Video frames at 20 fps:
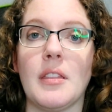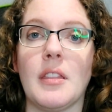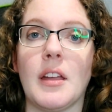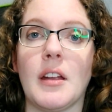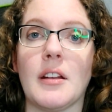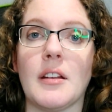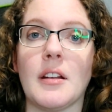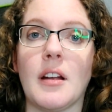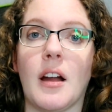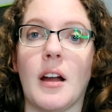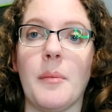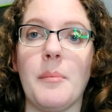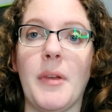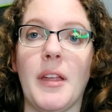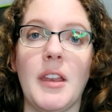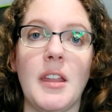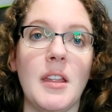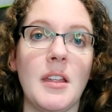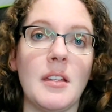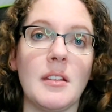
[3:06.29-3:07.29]
There are
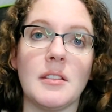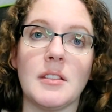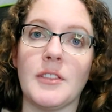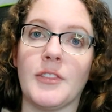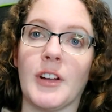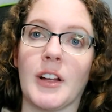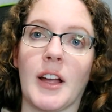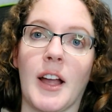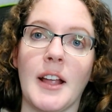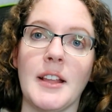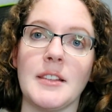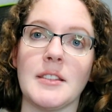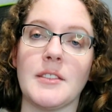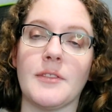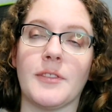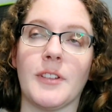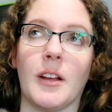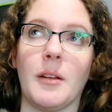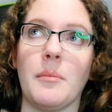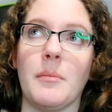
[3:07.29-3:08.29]
many different kinds,
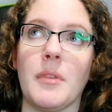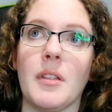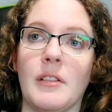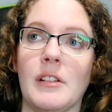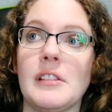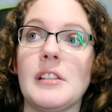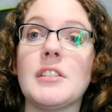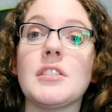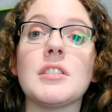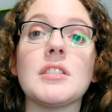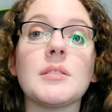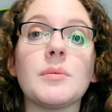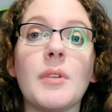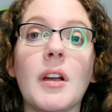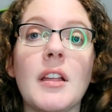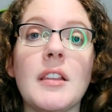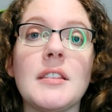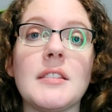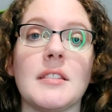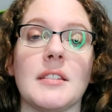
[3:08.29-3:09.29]
from religious
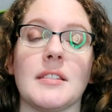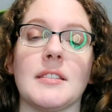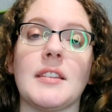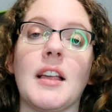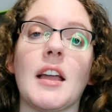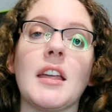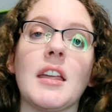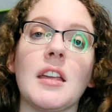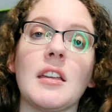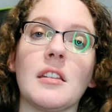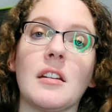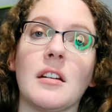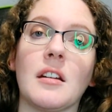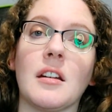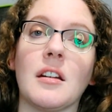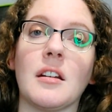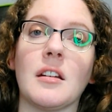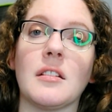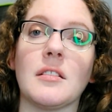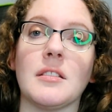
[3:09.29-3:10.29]
ones to
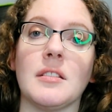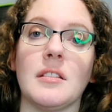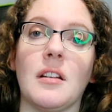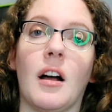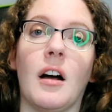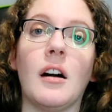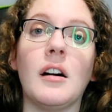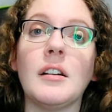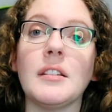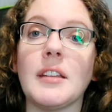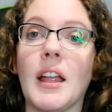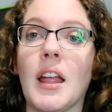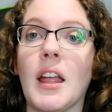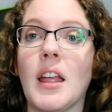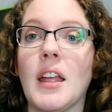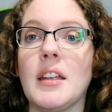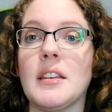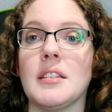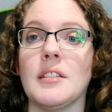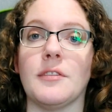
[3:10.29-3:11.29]
secular to all
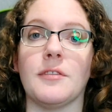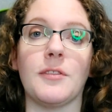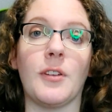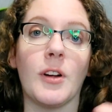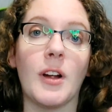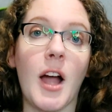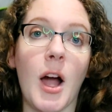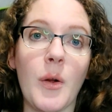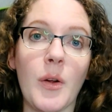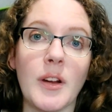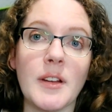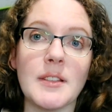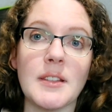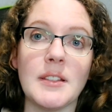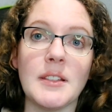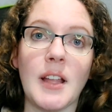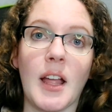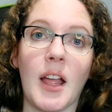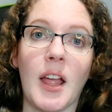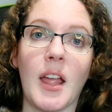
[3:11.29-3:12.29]
day to four hours
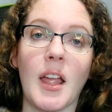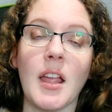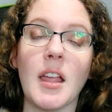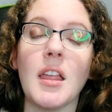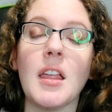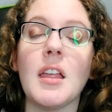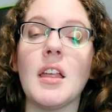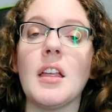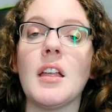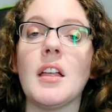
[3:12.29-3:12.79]
a day,